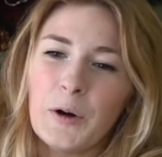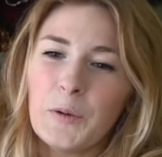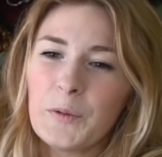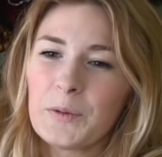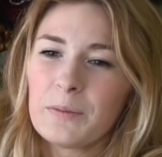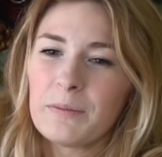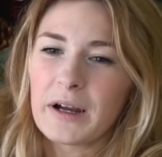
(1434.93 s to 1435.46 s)
Oh,
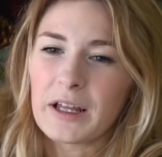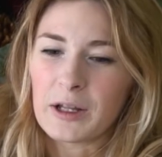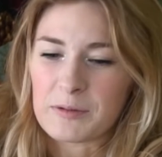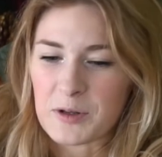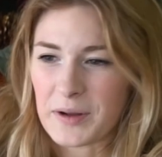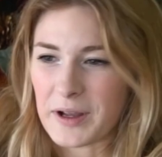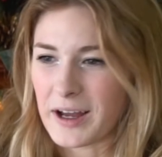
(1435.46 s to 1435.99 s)
my
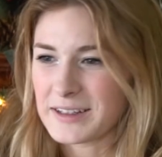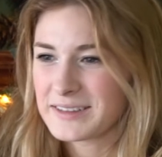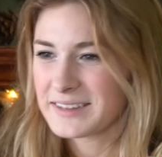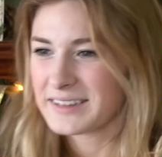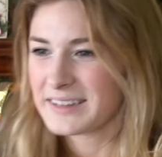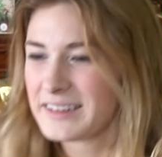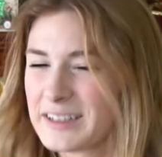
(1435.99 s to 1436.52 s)
alarm's going off.
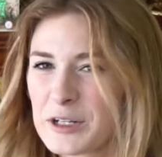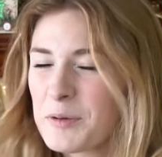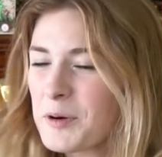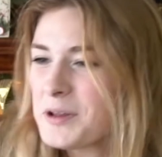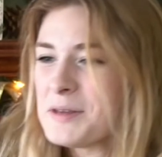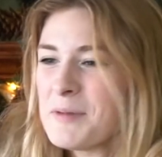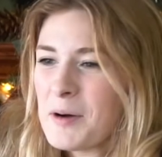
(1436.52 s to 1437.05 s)
You
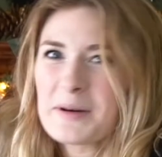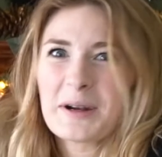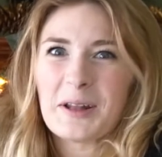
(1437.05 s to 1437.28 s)
ruined the moment,